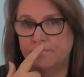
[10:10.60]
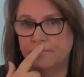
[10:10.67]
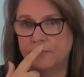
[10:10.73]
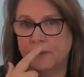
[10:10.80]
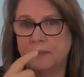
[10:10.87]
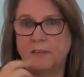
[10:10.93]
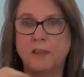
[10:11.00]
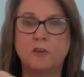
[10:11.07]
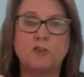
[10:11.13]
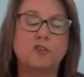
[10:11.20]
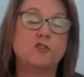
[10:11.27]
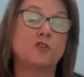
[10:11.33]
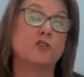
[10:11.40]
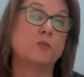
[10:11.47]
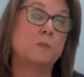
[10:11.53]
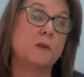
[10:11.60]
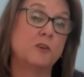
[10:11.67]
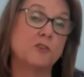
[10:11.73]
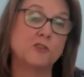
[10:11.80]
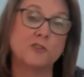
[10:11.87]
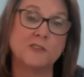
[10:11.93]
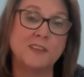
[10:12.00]
Centers for
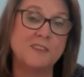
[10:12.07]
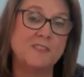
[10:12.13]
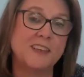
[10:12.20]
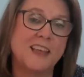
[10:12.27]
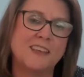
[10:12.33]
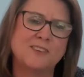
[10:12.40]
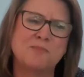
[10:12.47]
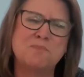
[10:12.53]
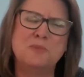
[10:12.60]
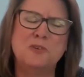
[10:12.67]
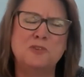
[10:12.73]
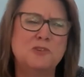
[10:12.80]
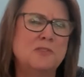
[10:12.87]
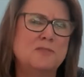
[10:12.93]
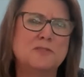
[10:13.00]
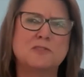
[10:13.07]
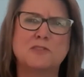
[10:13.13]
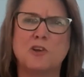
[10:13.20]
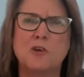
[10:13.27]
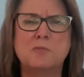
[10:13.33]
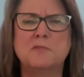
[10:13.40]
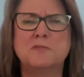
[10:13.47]
Spiritual Living has a beautiful
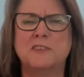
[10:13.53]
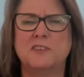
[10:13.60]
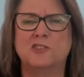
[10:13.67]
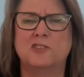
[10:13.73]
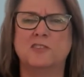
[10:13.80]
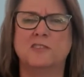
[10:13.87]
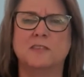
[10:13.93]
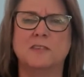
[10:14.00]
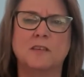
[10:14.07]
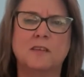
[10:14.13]
global vision